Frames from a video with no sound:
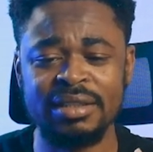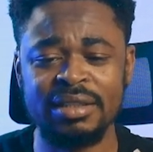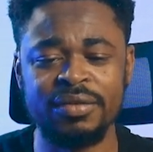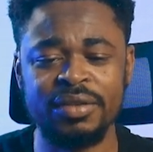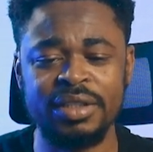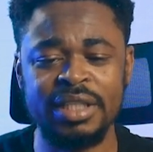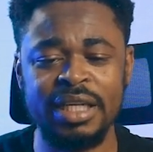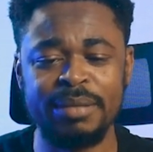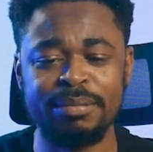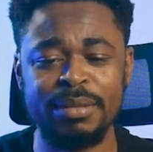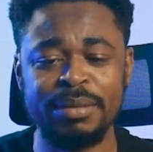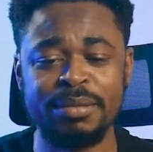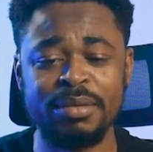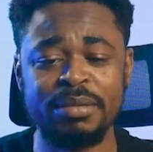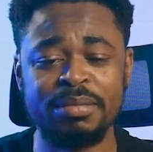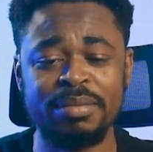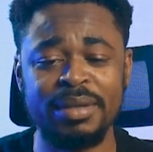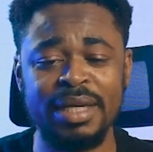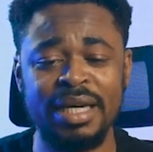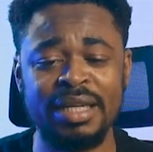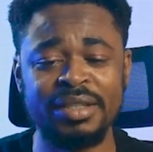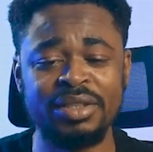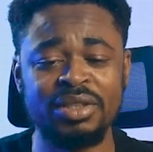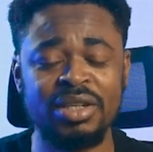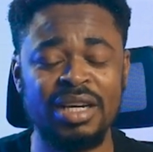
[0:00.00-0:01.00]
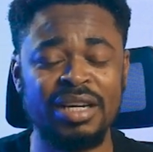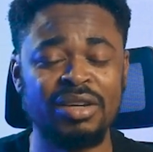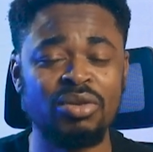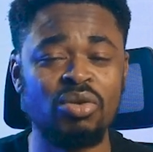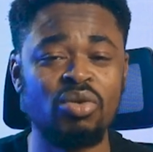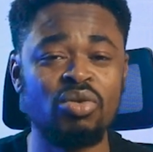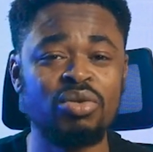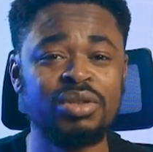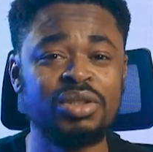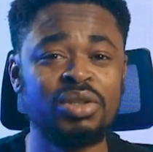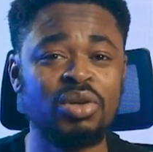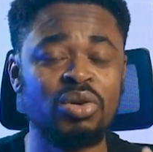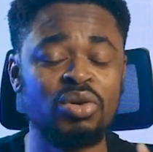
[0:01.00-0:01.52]
for their baby plan, you can
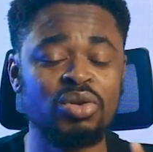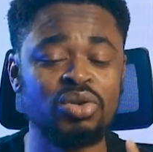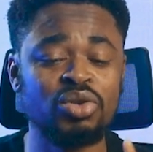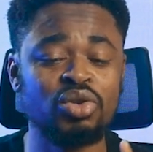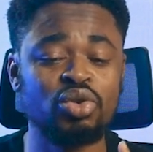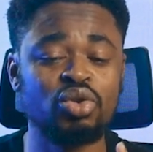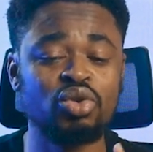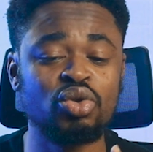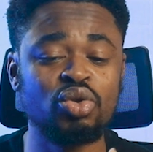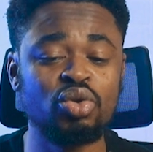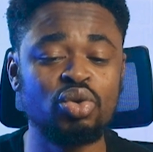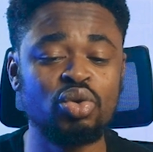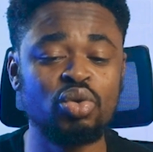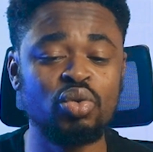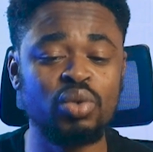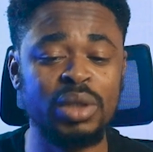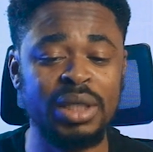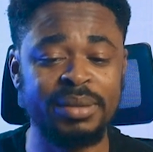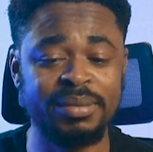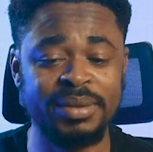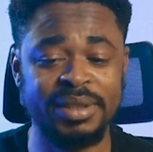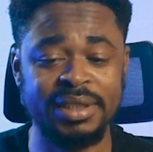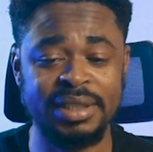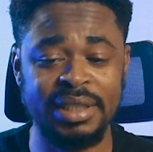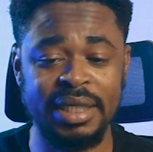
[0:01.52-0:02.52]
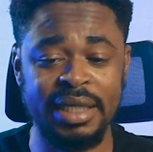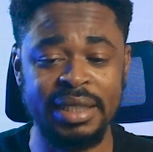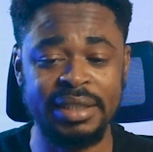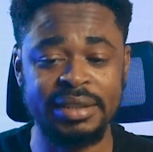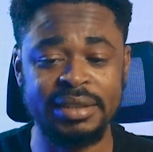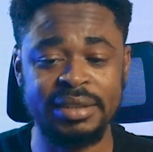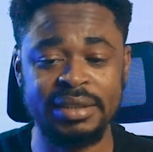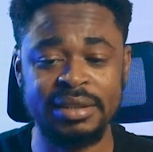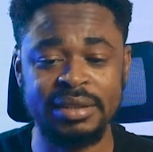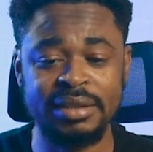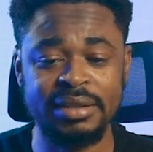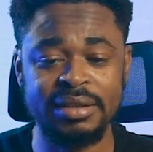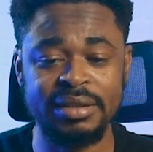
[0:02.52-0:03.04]
only host 2
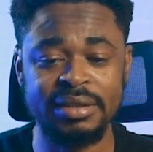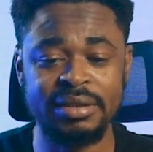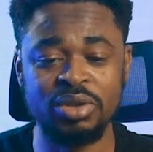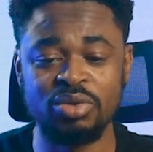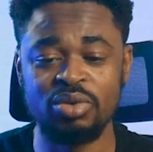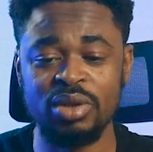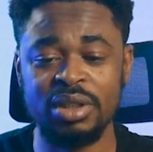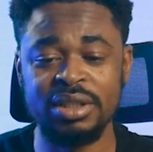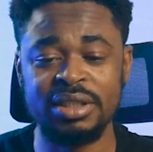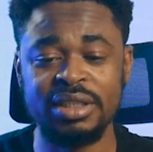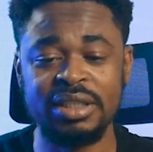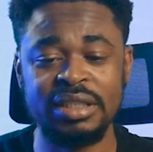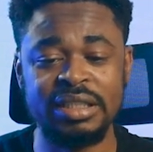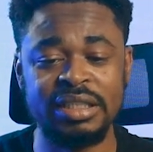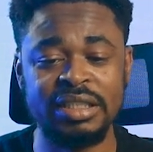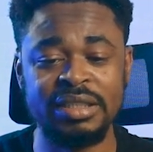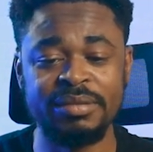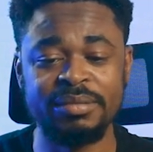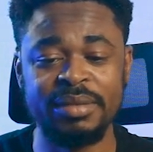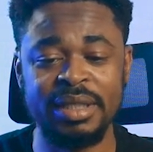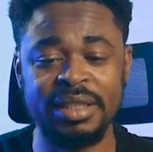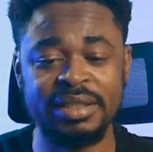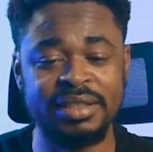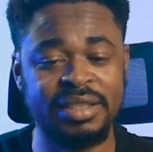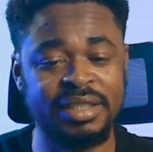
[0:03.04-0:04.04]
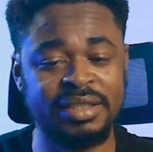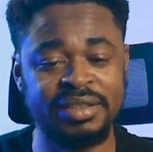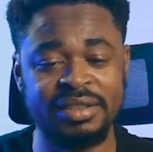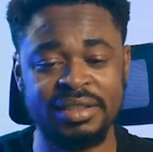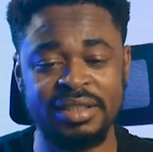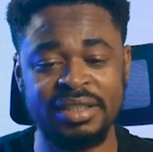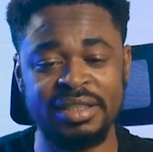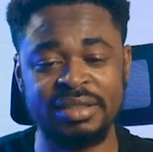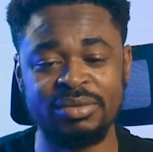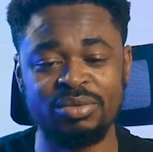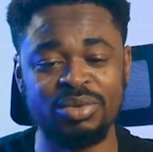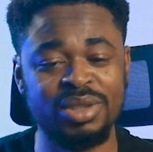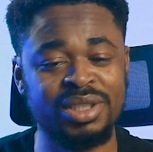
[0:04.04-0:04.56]
websites with 20 gig
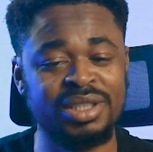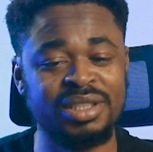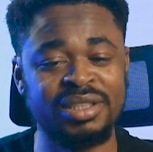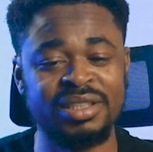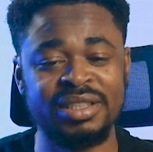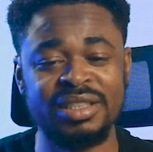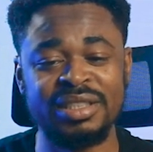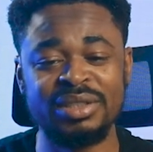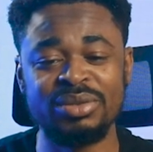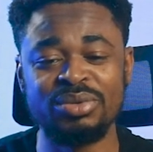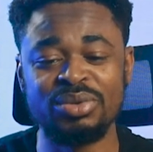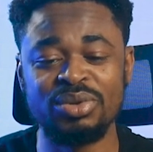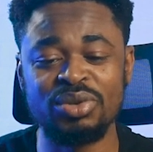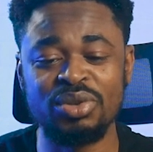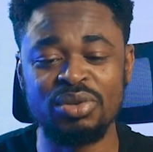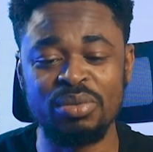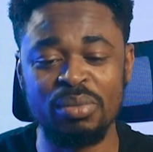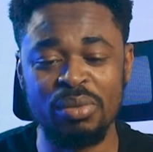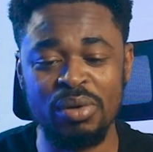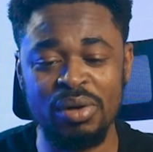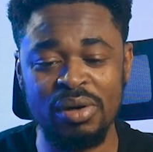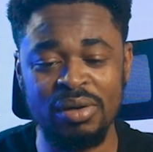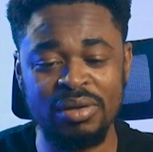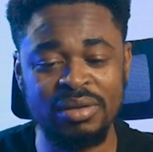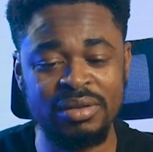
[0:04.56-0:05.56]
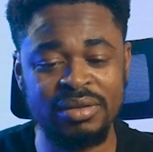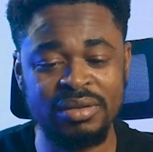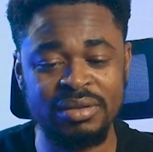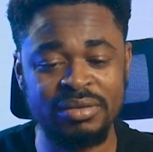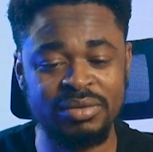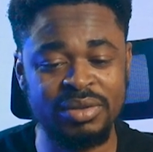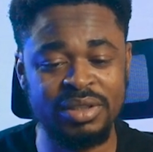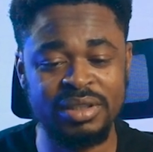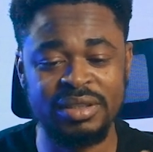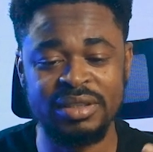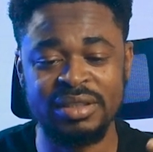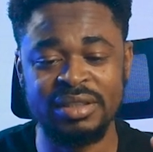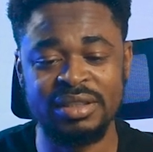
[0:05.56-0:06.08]
SSD, which is still small,
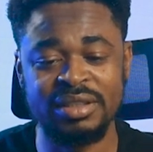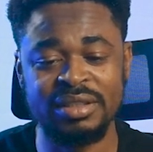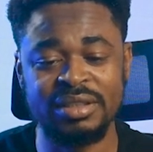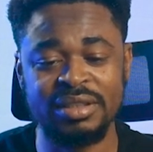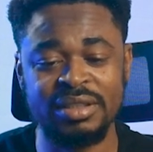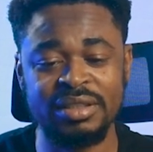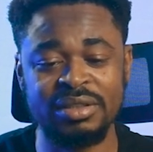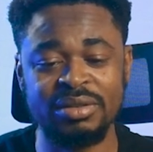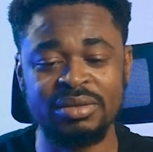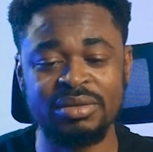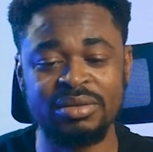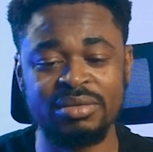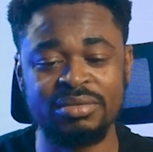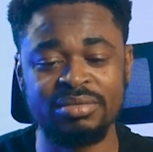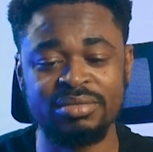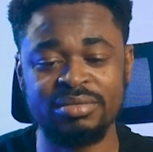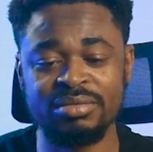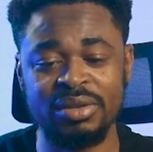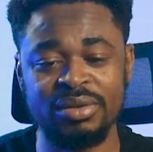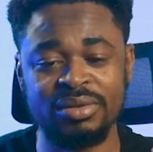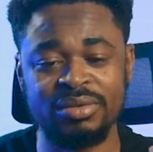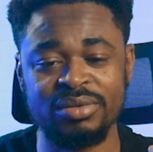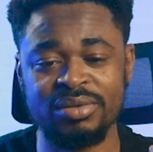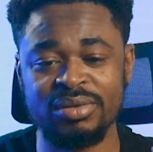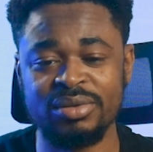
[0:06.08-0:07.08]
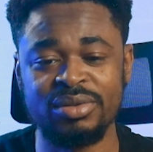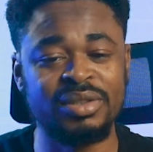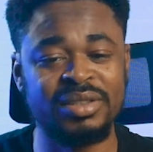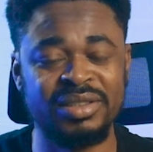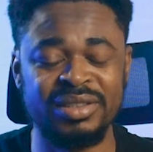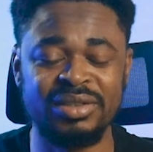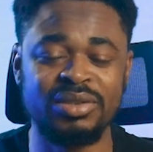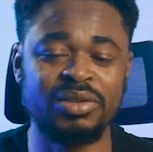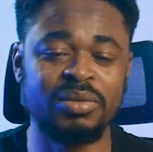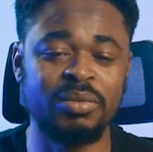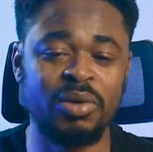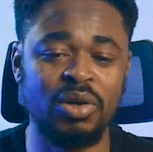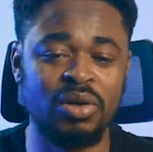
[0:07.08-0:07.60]
it's
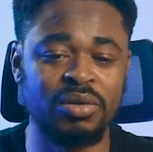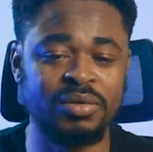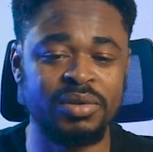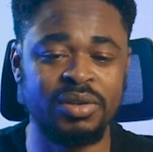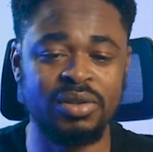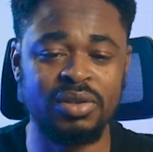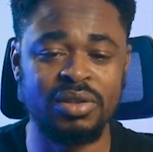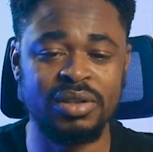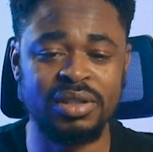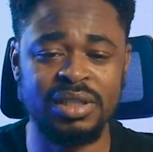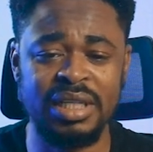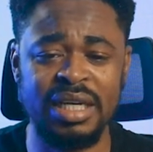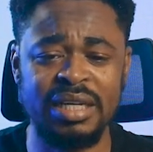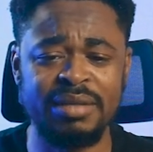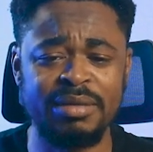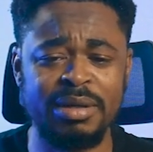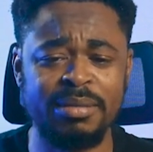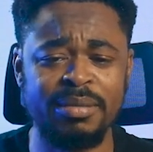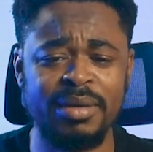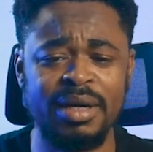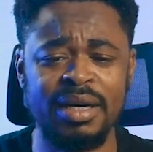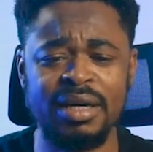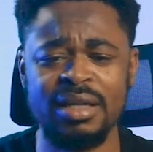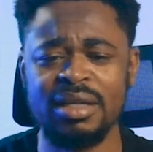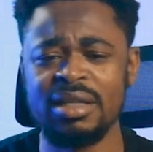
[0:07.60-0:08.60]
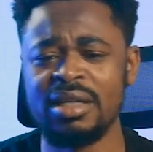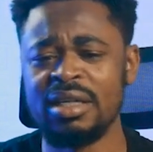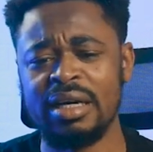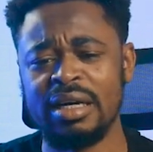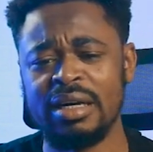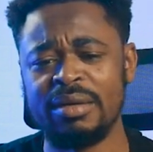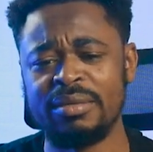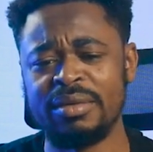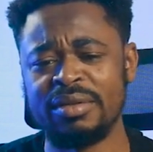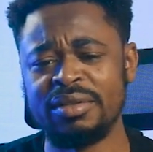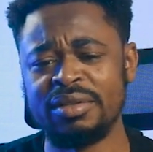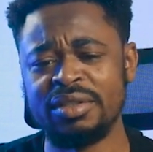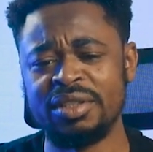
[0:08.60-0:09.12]
small, because I remember
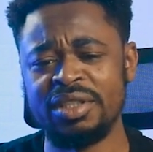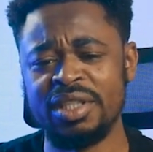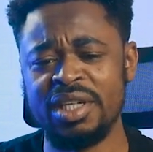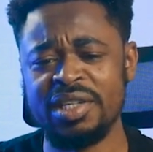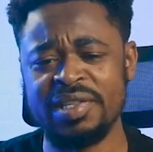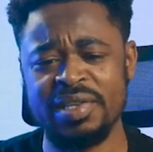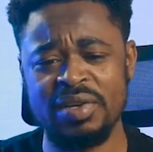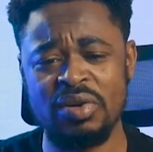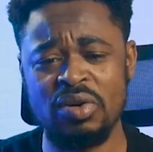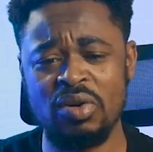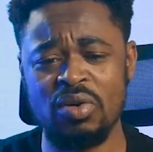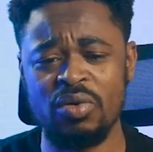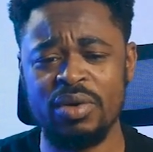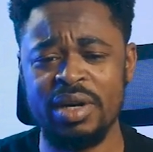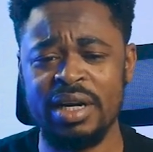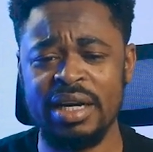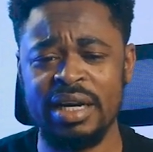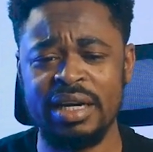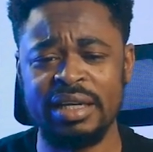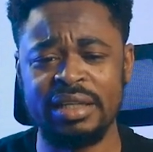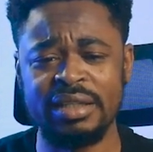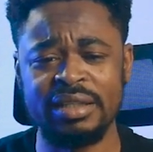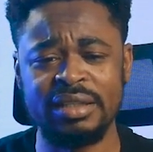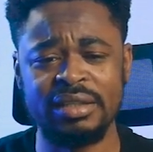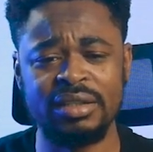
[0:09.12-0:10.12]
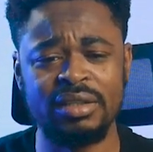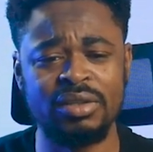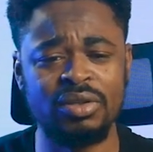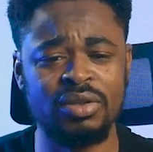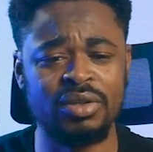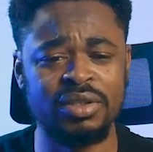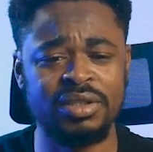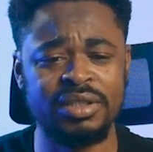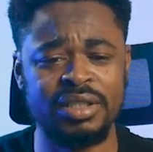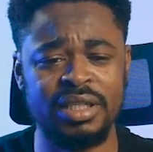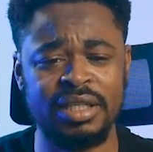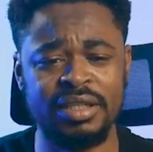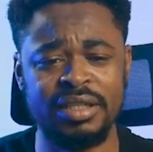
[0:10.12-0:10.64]
years ago when I
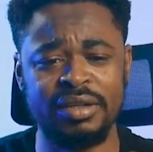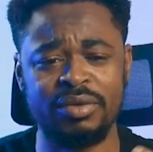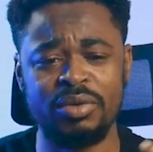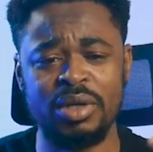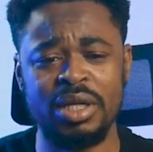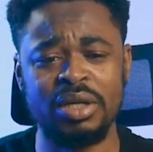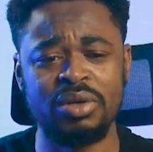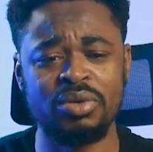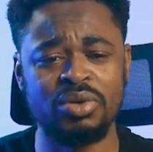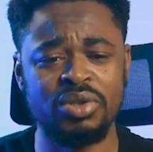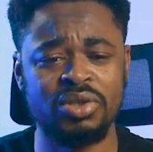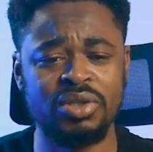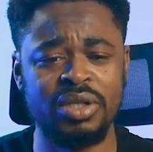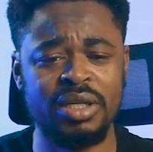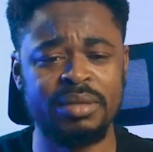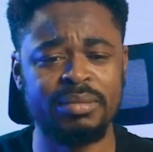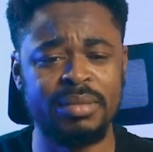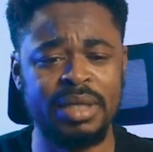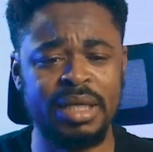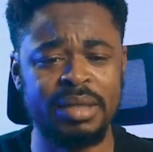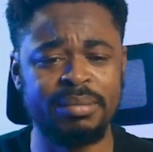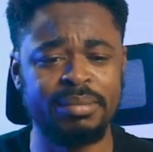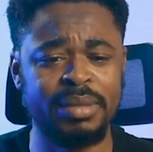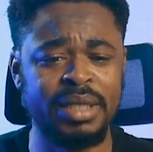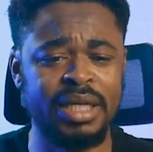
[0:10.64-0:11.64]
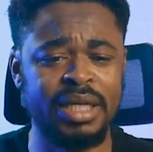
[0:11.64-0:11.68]
got started, when I hosted my